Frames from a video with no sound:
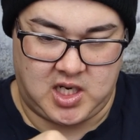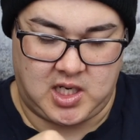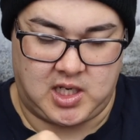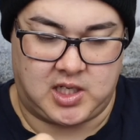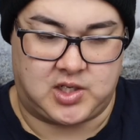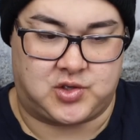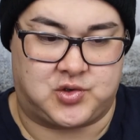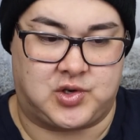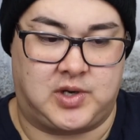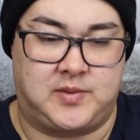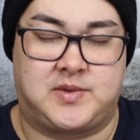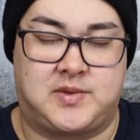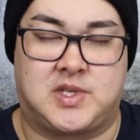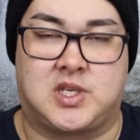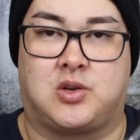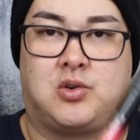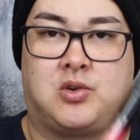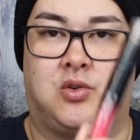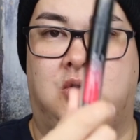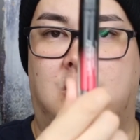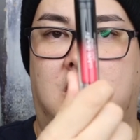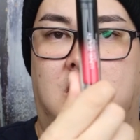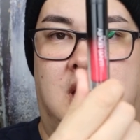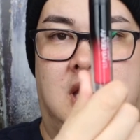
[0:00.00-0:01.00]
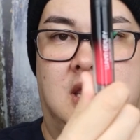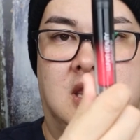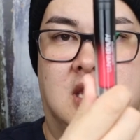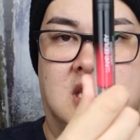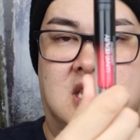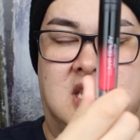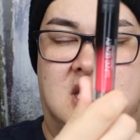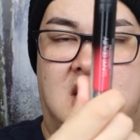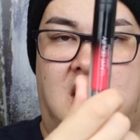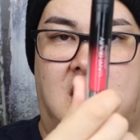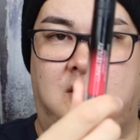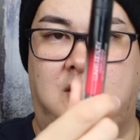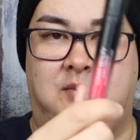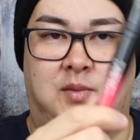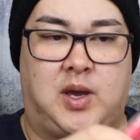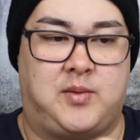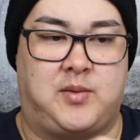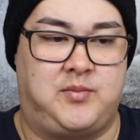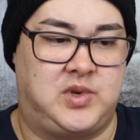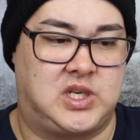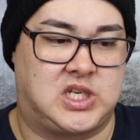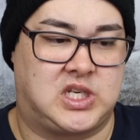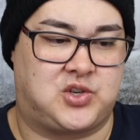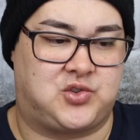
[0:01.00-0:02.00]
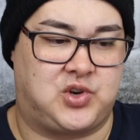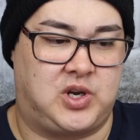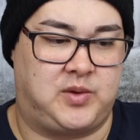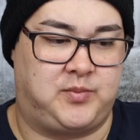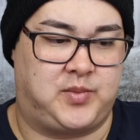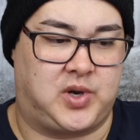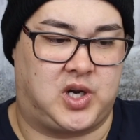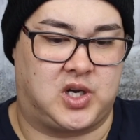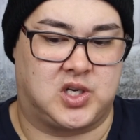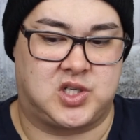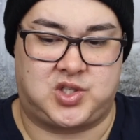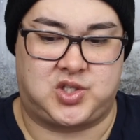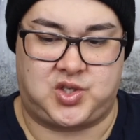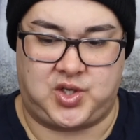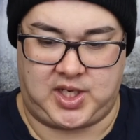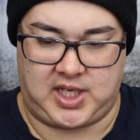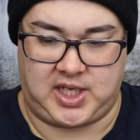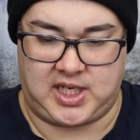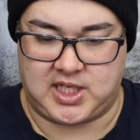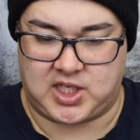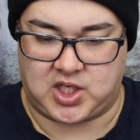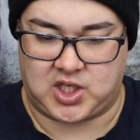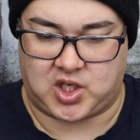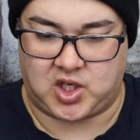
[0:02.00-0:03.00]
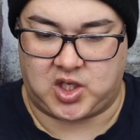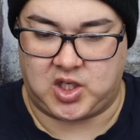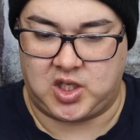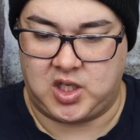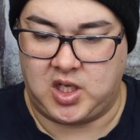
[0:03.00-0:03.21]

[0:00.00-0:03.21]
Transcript: dreamsicle in the same mystery box two years ago